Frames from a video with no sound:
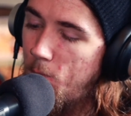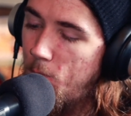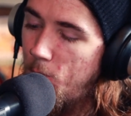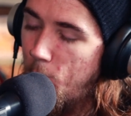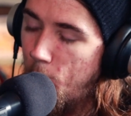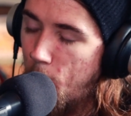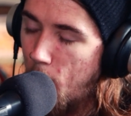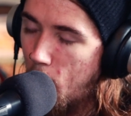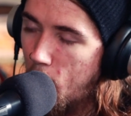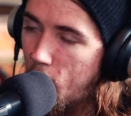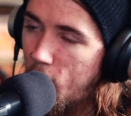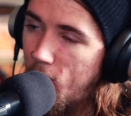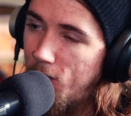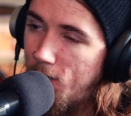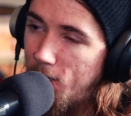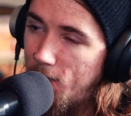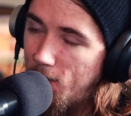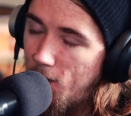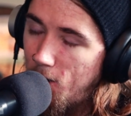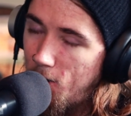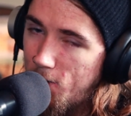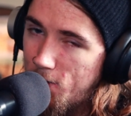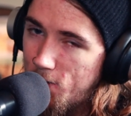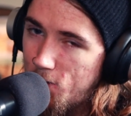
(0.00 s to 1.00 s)
market it
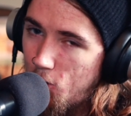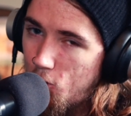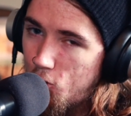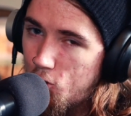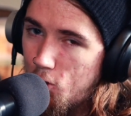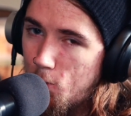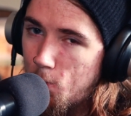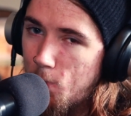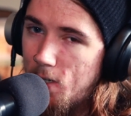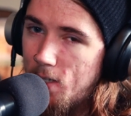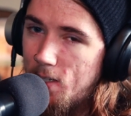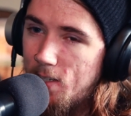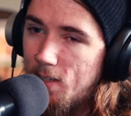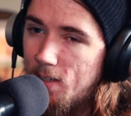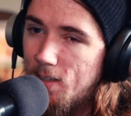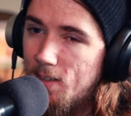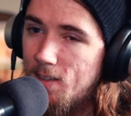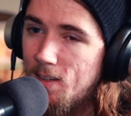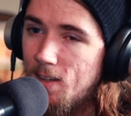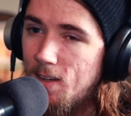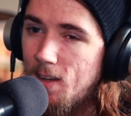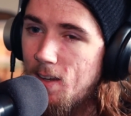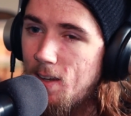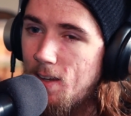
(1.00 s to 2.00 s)
on social media.
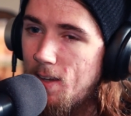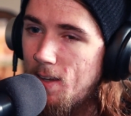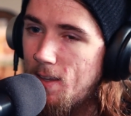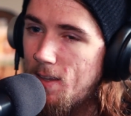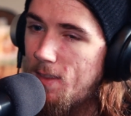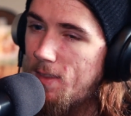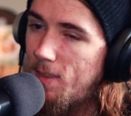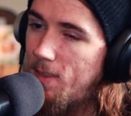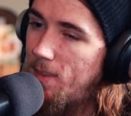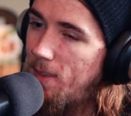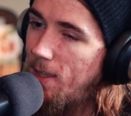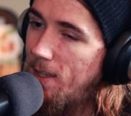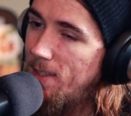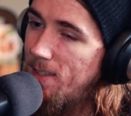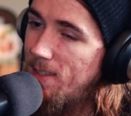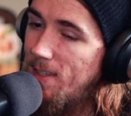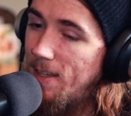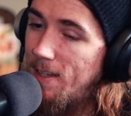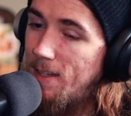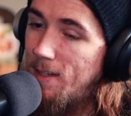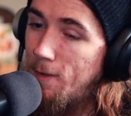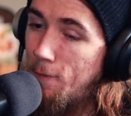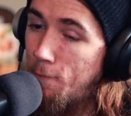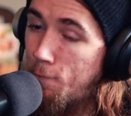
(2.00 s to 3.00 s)
That's
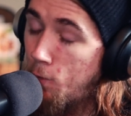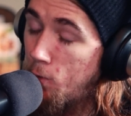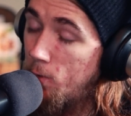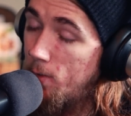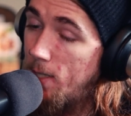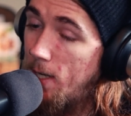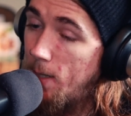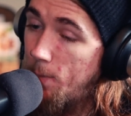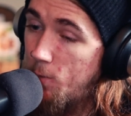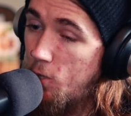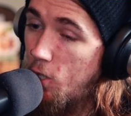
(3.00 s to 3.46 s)
like a full-time